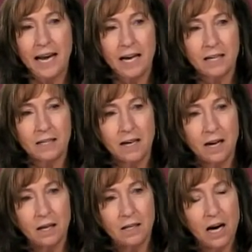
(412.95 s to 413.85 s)
And
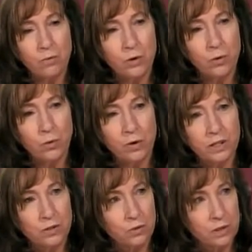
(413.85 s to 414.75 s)
uh, Cottonwood Oak Creek
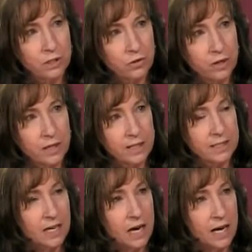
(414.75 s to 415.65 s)
School District has
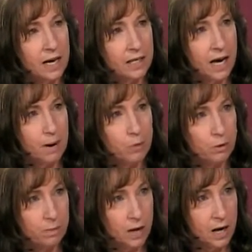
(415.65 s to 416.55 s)
not had a
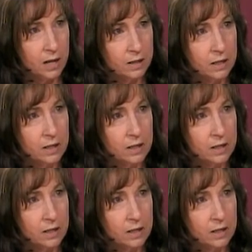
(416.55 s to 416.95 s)
capital bond